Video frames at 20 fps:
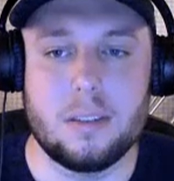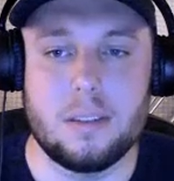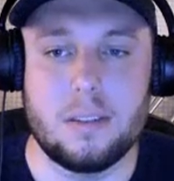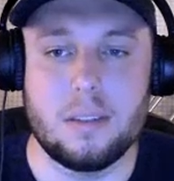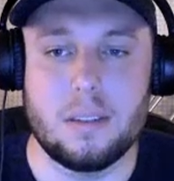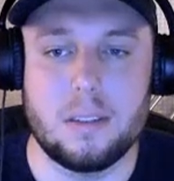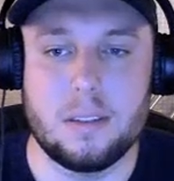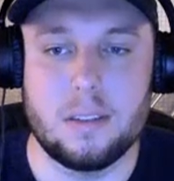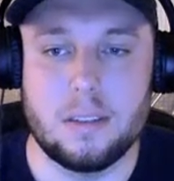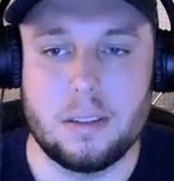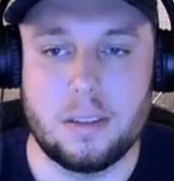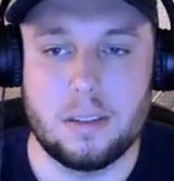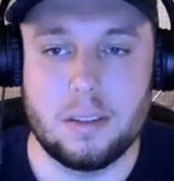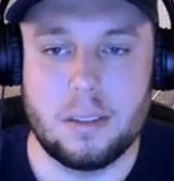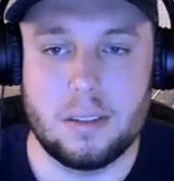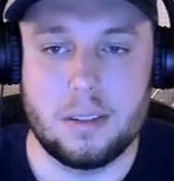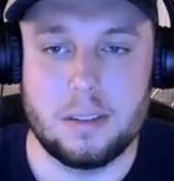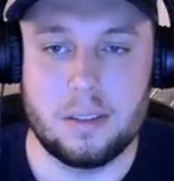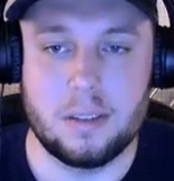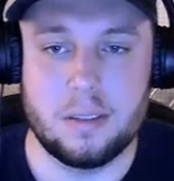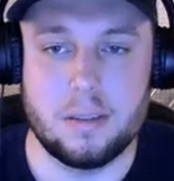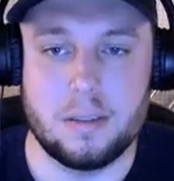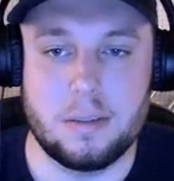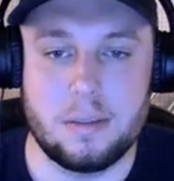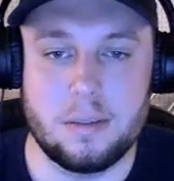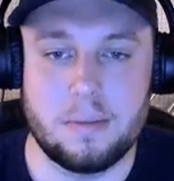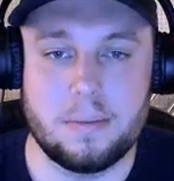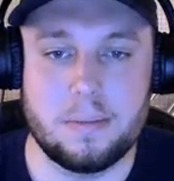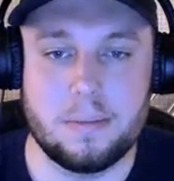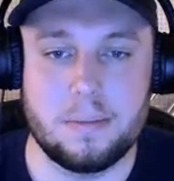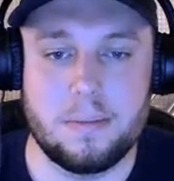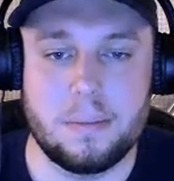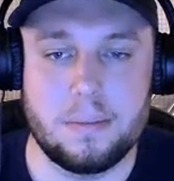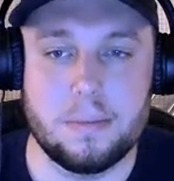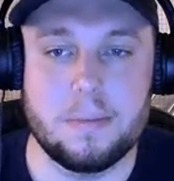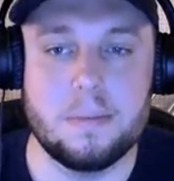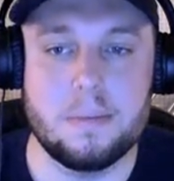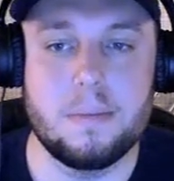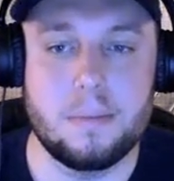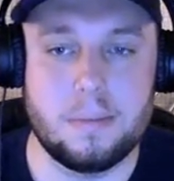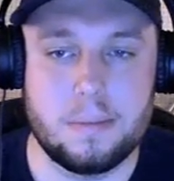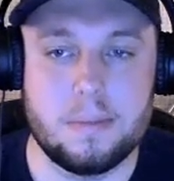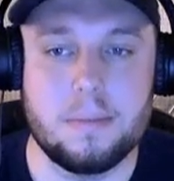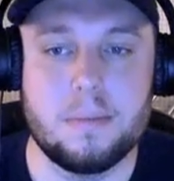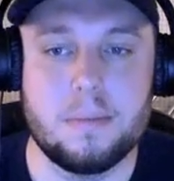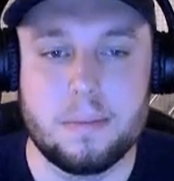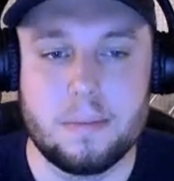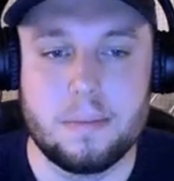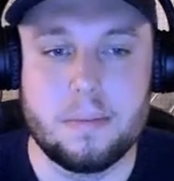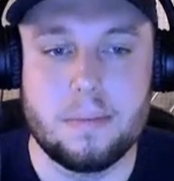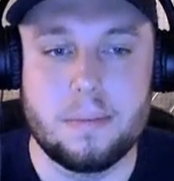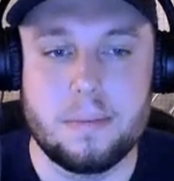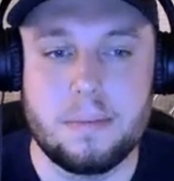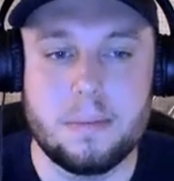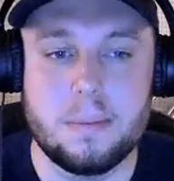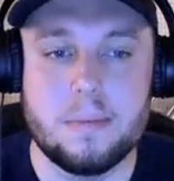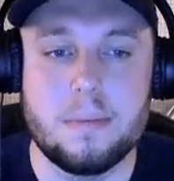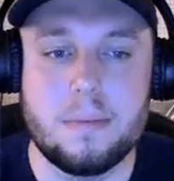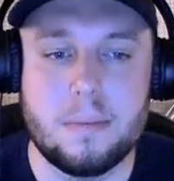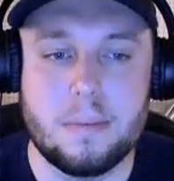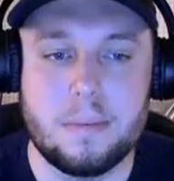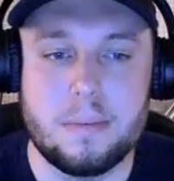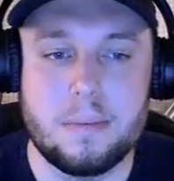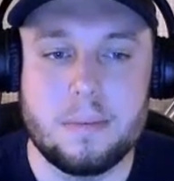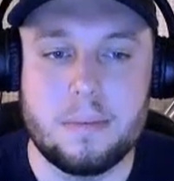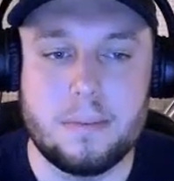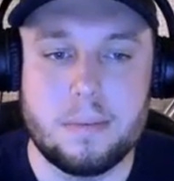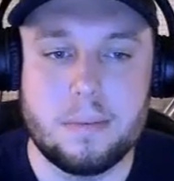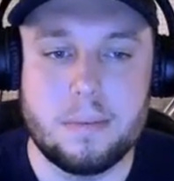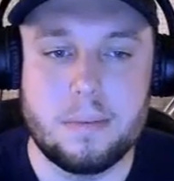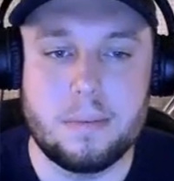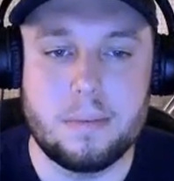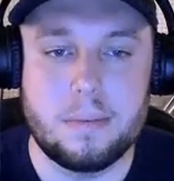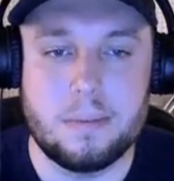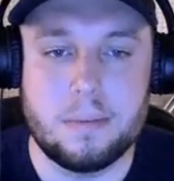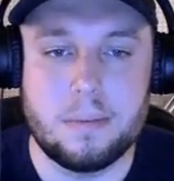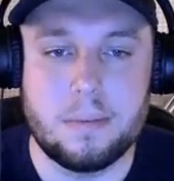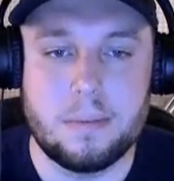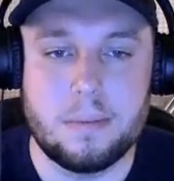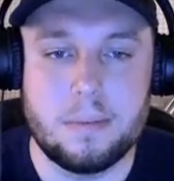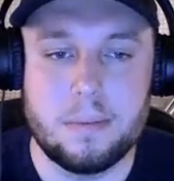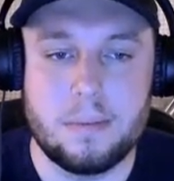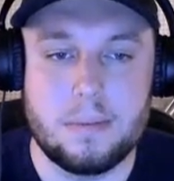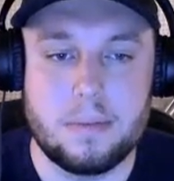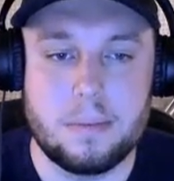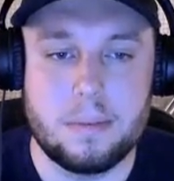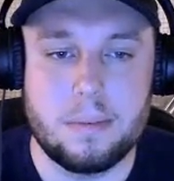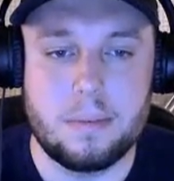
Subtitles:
(not speaking)